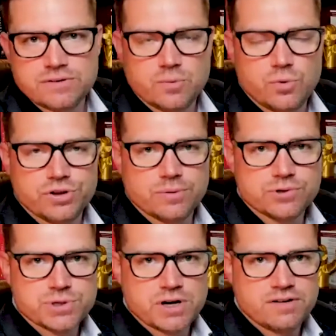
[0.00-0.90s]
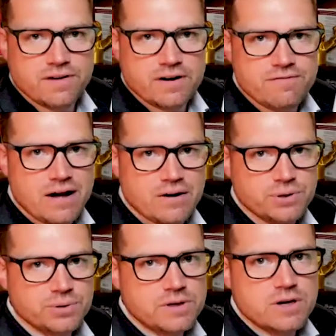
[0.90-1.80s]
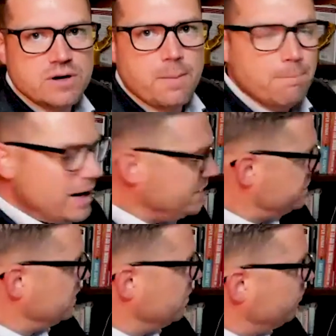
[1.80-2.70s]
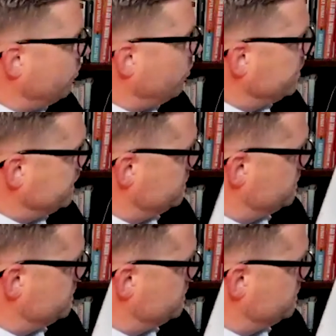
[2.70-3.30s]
the one that we're trying to find a value, might sell for, because